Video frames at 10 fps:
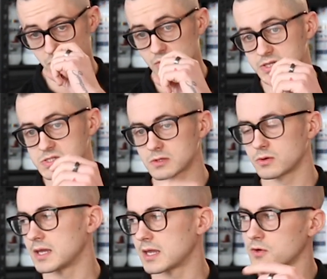we'll look at
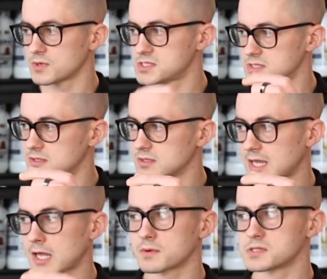slowly increasing
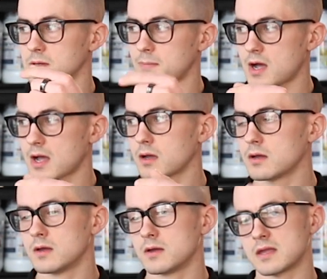calories up higher,
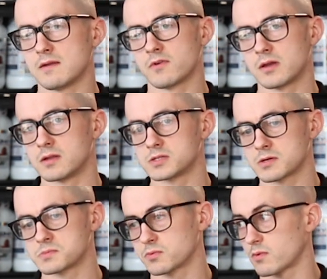either in
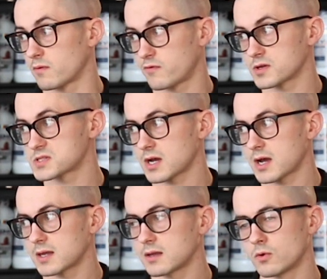terms of a reverse
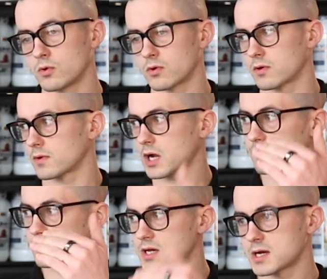dieting or a
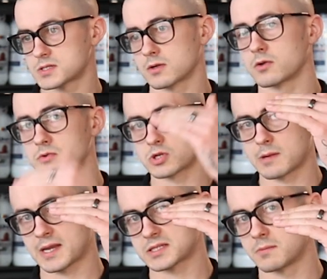recovery diet, so go straight
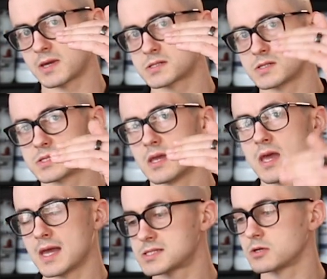back to maintenance,
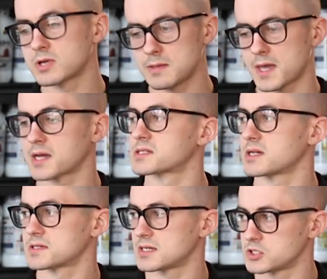and still keep
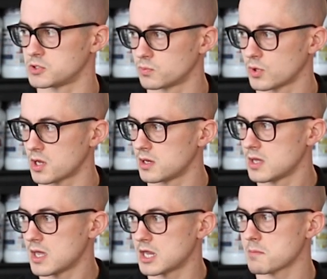exercising as you would,
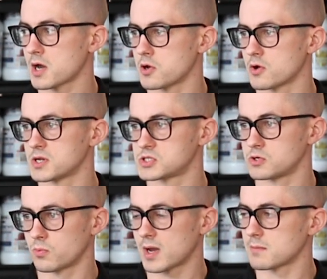and you might notice
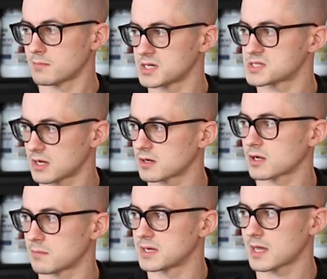your weight might start
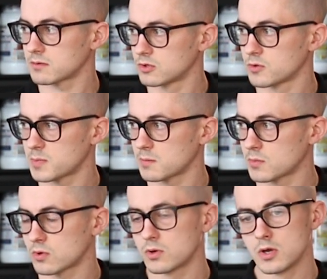coming down a little bit
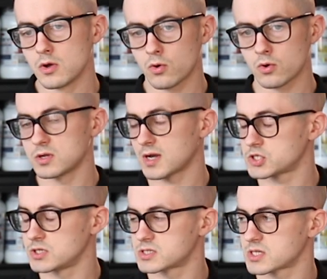more, or you
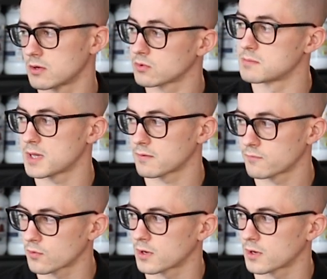actually start looking better for